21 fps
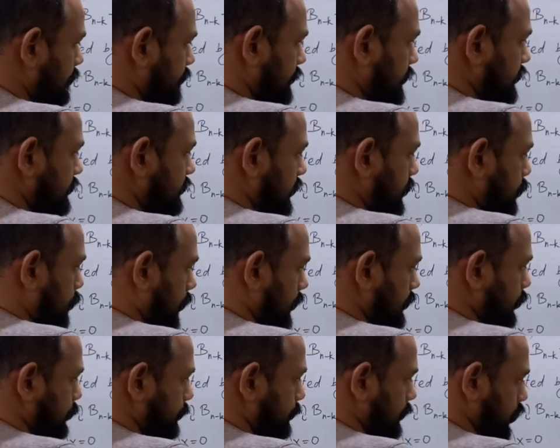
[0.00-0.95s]
these are the
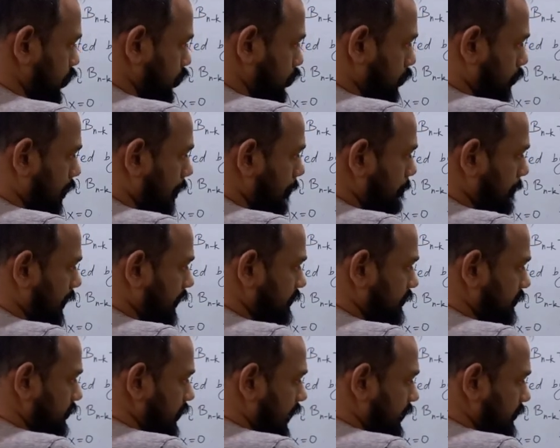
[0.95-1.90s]
ones which show up
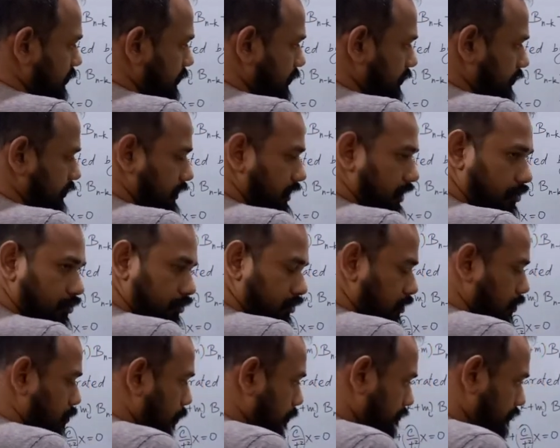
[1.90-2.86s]
as the
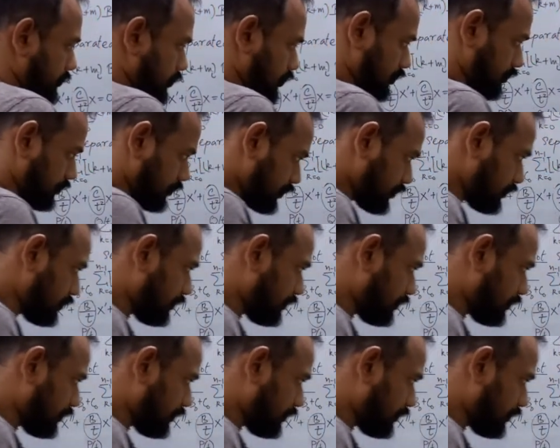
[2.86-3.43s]
0th coefficients.